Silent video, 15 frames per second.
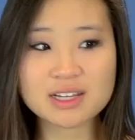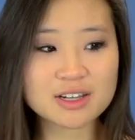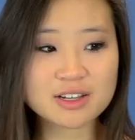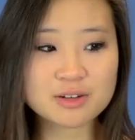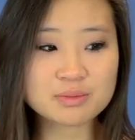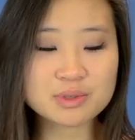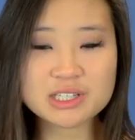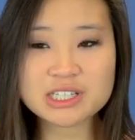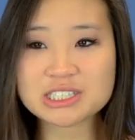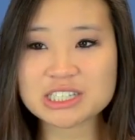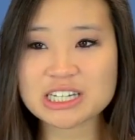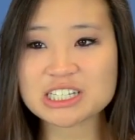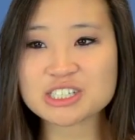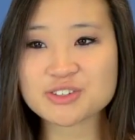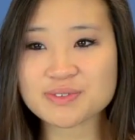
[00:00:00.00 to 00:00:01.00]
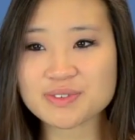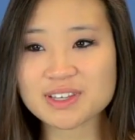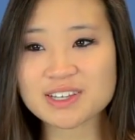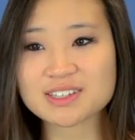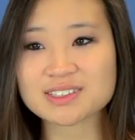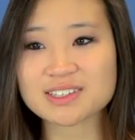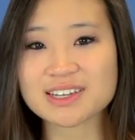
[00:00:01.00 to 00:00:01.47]
a complete change of
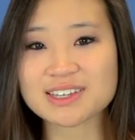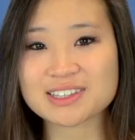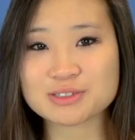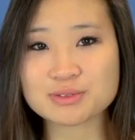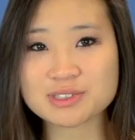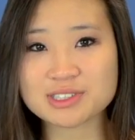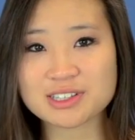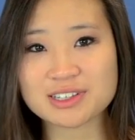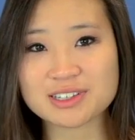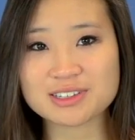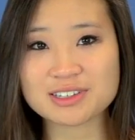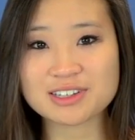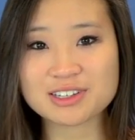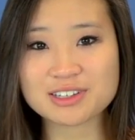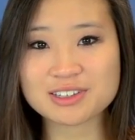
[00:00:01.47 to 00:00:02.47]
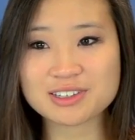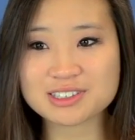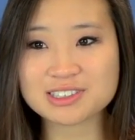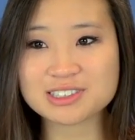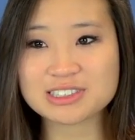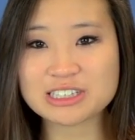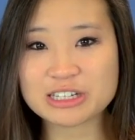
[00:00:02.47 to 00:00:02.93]
things. Like this was a
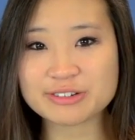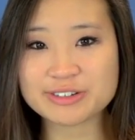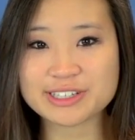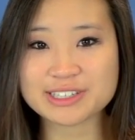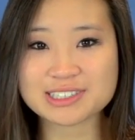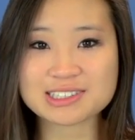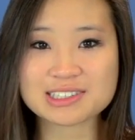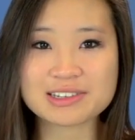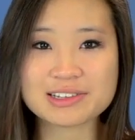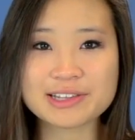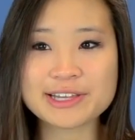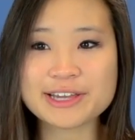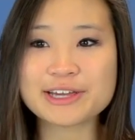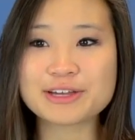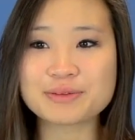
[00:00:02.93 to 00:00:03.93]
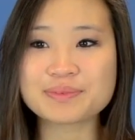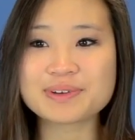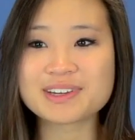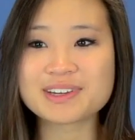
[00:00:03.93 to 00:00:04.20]
serious clip.